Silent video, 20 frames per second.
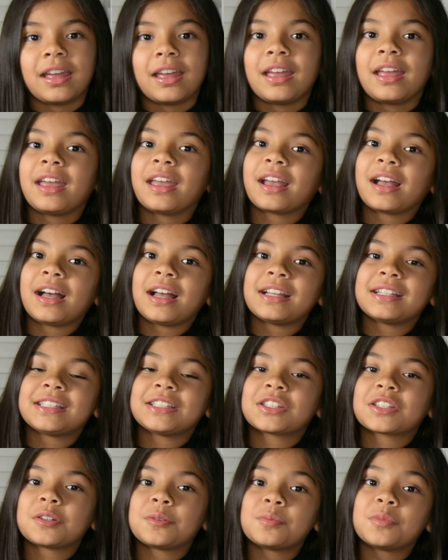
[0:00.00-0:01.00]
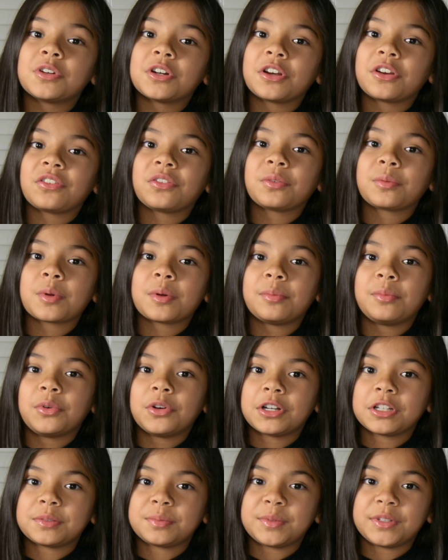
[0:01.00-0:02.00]
Hey guys, it's Kamora from
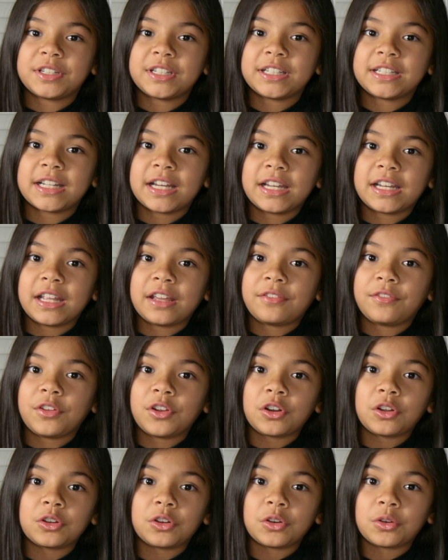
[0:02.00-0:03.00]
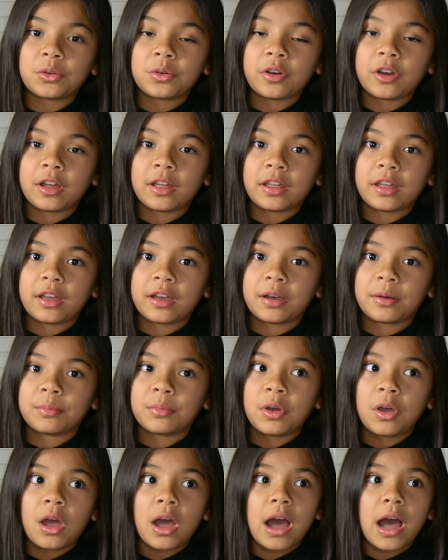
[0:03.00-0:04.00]
Kamora's Beauty Den. If you don't know who I am,
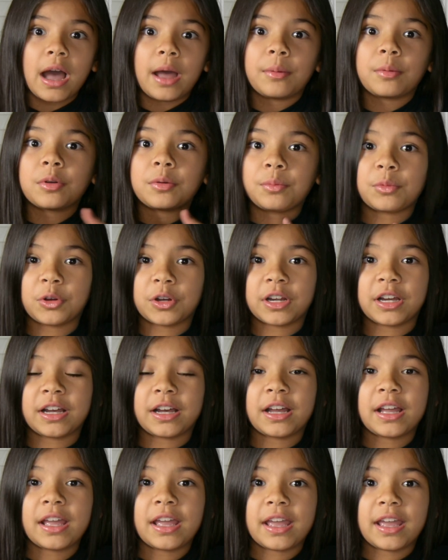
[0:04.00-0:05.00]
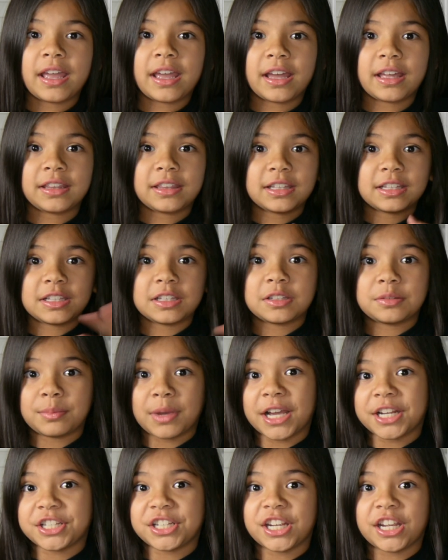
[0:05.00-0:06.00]
I'm Kamora and this is
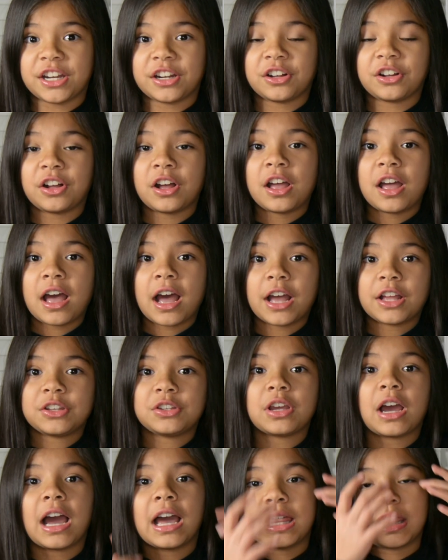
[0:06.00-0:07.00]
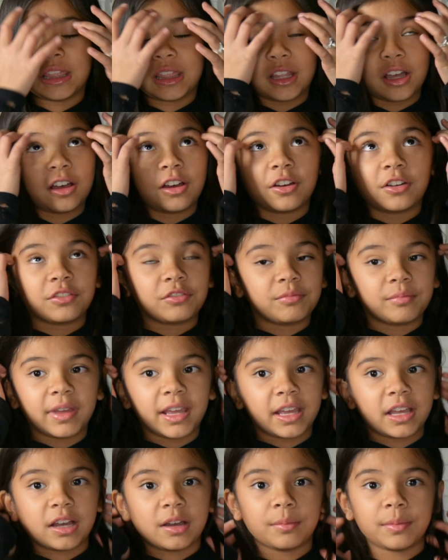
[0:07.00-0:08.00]
my channel. I love
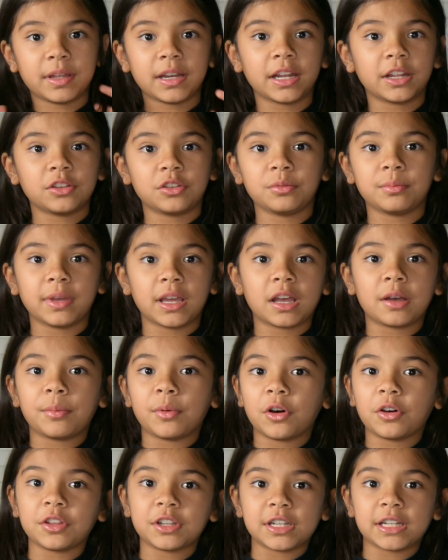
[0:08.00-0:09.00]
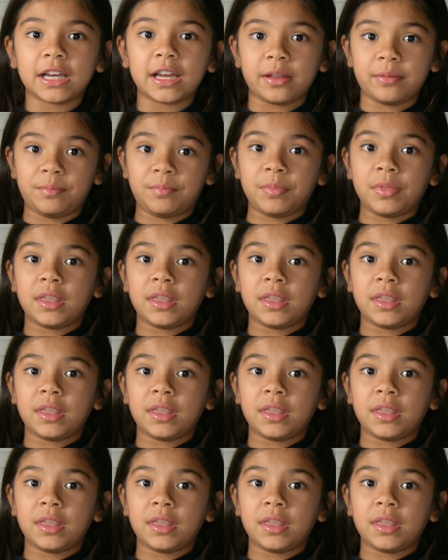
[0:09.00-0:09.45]
makeup and I do makeup all the time.